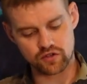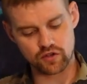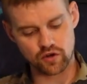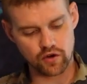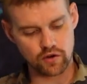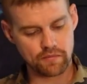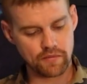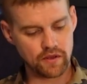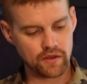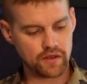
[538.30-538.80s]

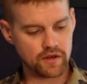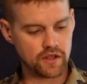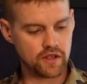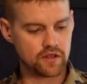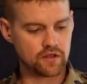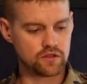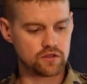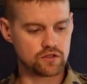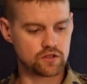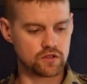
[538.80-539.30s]
durability,
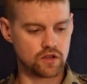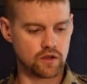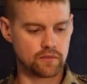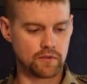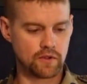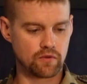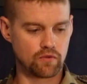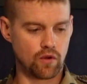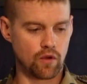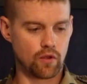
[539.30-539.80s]
you saw
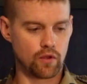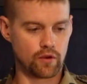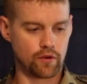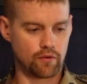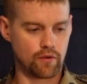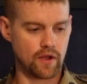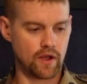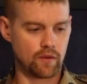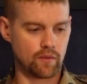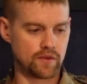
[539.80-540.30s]
me rolling
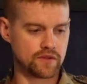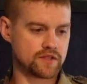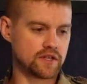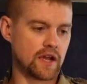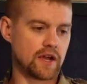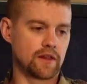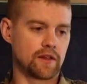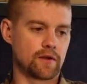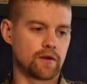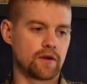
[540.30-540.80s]
around with
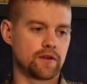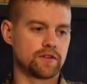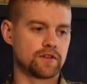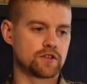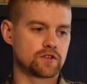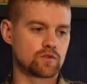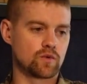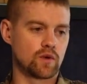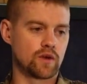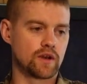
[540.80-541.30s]
Tyler on
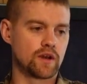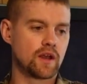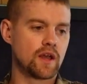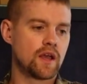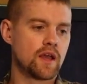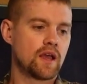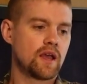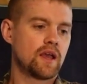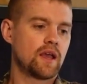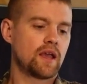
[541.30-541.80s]
this one,
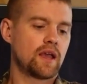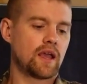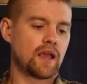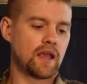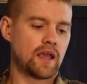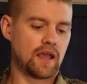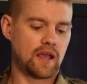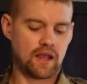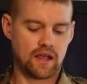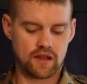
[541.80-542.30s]

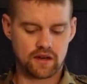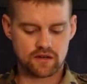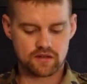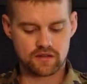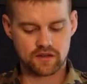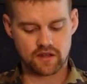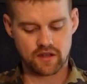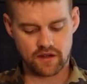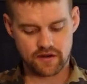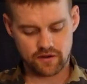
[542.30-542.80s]
and
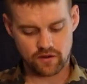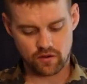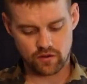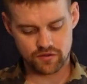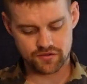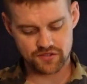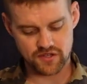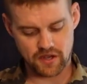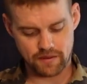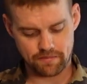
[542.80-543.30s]
the gun
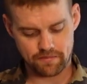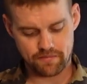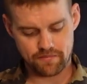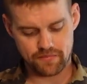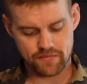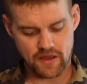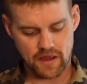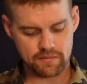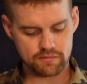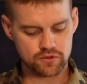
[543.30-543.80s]
holds up
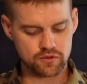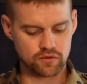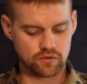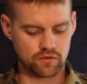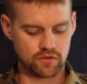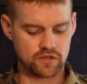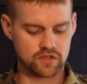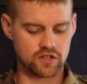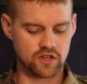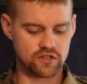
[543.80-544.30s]

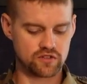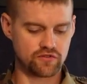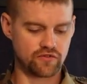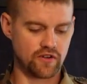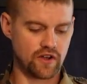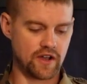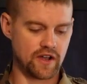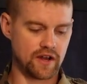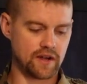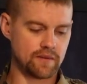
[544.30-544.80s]
absolutely just
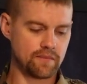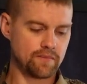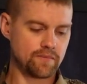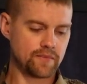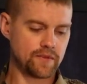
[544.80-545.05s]
fine.